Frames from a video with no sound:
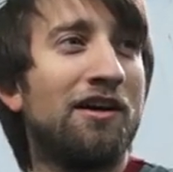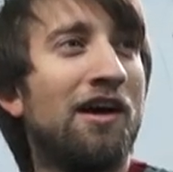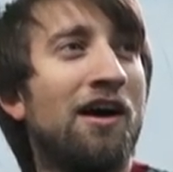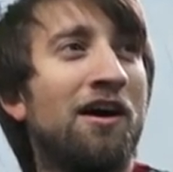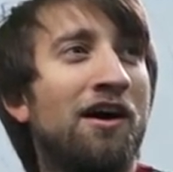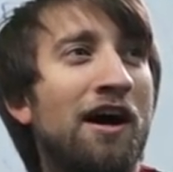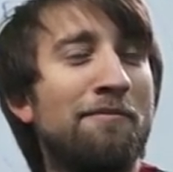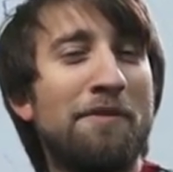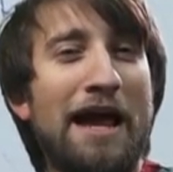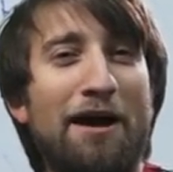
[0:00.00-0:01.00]
look at this.
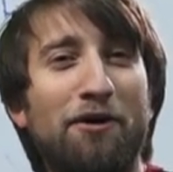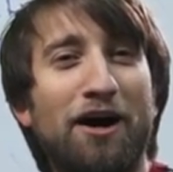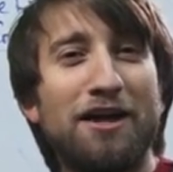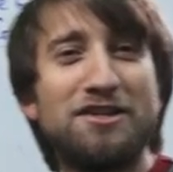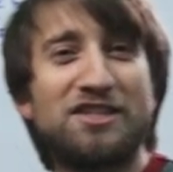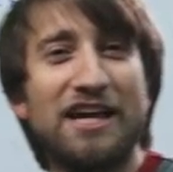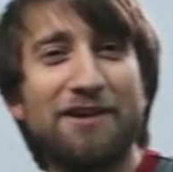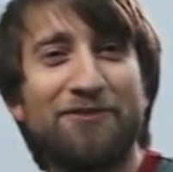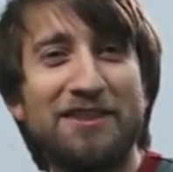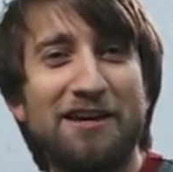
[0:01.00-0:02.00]
I'm now
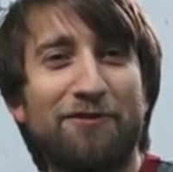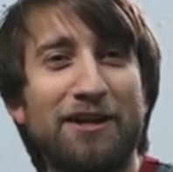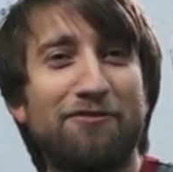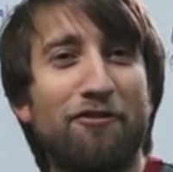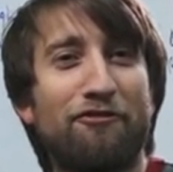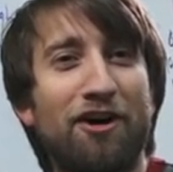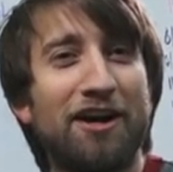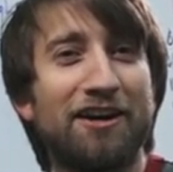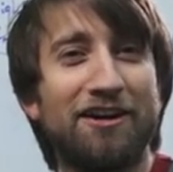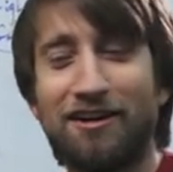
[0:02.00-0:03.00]
unsafe in the event of a fire.